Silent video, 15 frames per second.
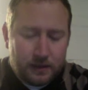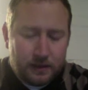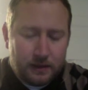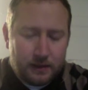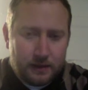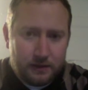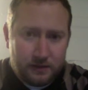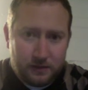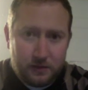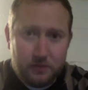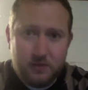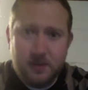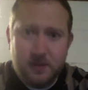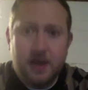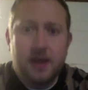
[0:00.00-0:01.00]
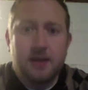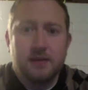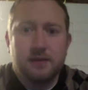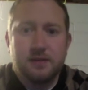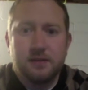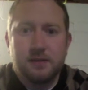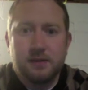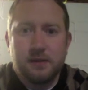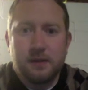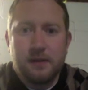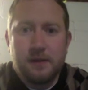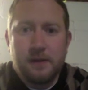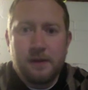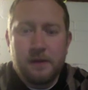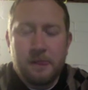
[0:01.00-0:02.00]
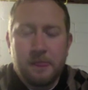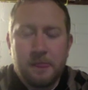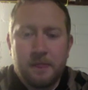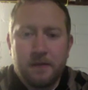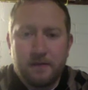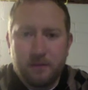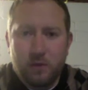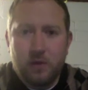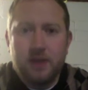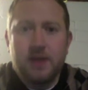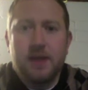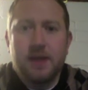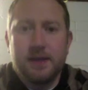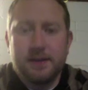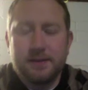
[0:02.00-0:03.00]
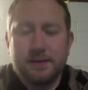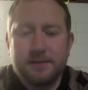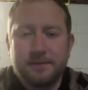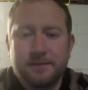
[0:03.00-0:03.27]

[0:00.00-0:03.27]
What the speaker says: is 2 sets, 40 days.